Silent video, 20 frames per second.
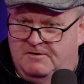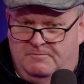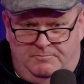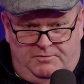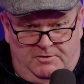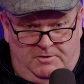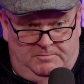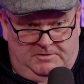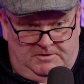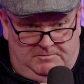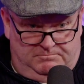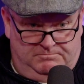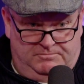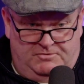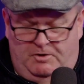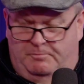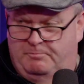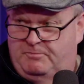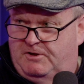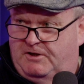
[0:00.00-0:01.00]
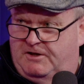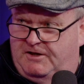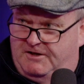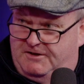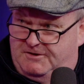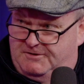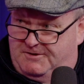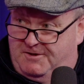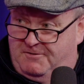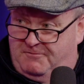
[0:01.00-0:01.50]
Probably jumped the
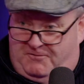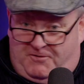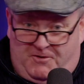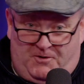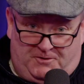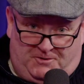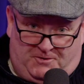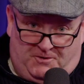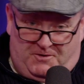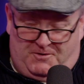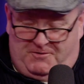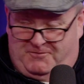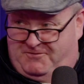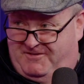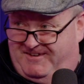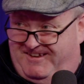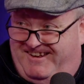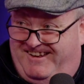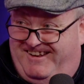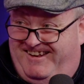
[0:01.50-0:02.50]
lights and fucked off.